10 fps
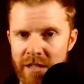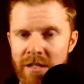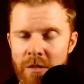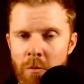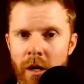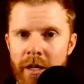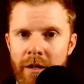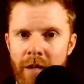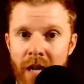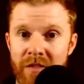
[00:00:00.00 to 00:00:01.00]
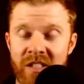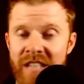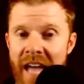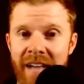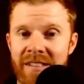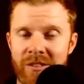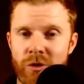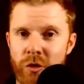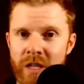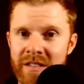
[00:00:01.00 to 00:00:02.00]
He wanted a lot of snacks and
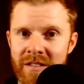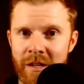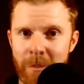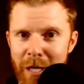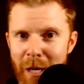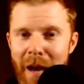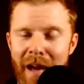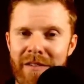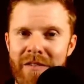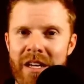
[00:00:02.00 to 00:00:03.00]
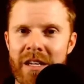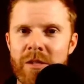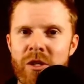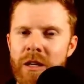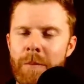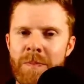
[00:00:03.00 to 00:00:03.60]
treats that would come out of a vending machine.